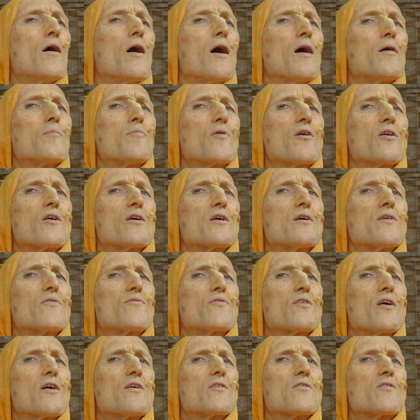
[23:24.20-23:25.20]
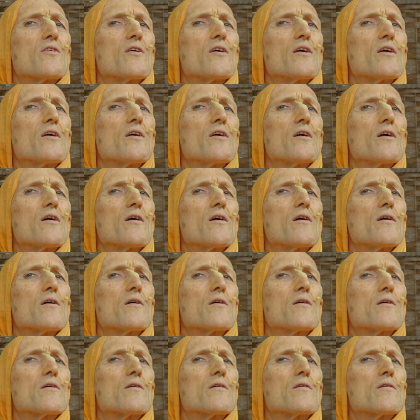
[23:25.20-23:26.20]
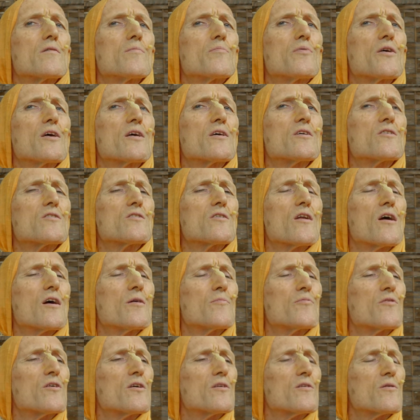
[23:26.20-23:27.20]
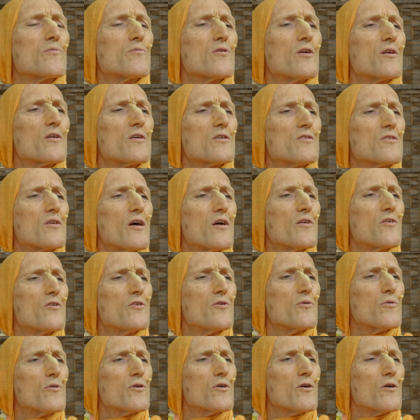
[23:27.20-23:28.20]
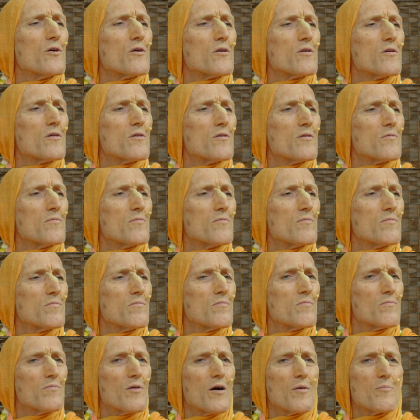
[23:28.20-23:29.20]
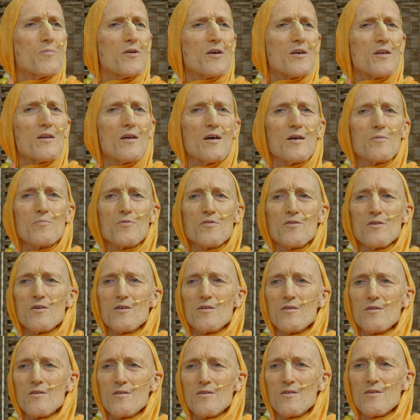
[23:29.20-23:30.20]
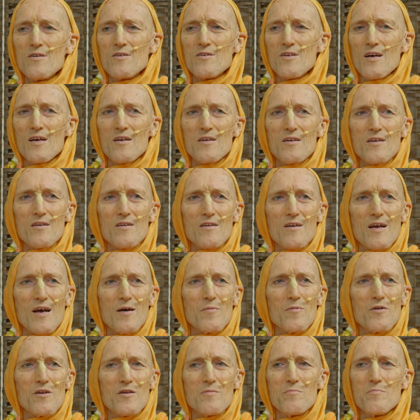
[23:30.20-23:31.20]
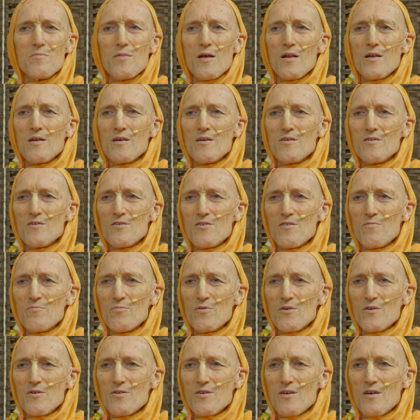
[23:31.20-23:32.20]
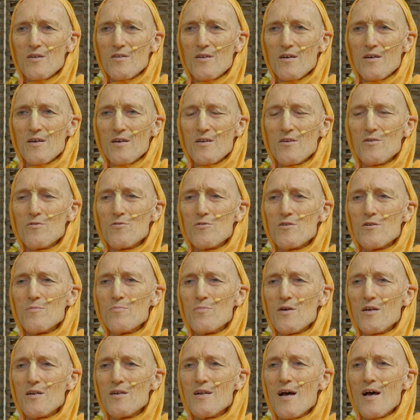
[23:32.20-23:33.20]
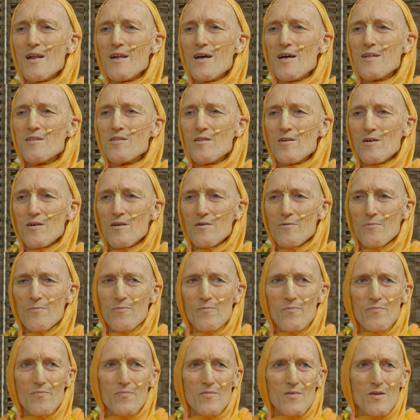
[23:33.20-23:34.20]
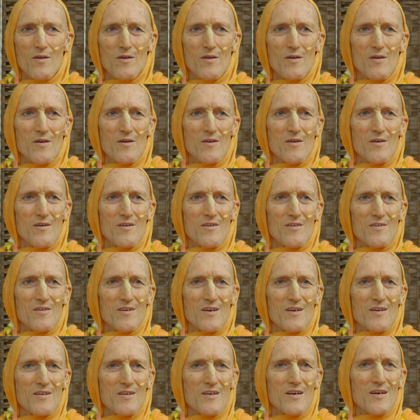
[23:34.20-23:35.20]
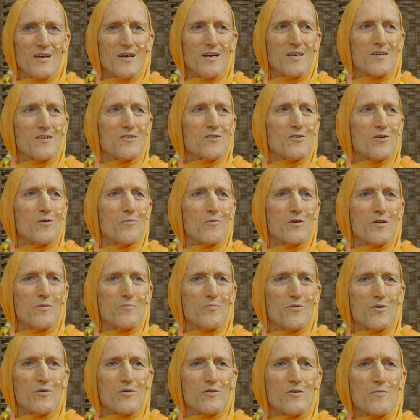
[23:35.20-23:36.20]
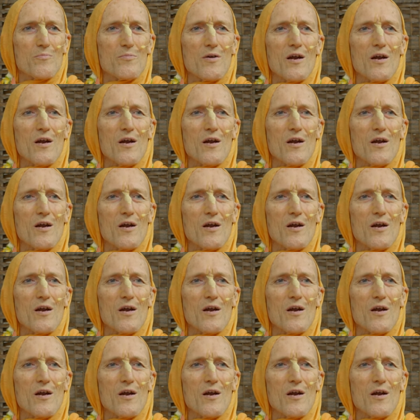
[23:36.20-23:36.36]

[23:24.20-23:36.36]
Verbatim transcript: I believe that the uh, the biggest library in the world is that New York Public Library. Is that it? How many millions of books are there? used to be Nalanda. They they had so many books.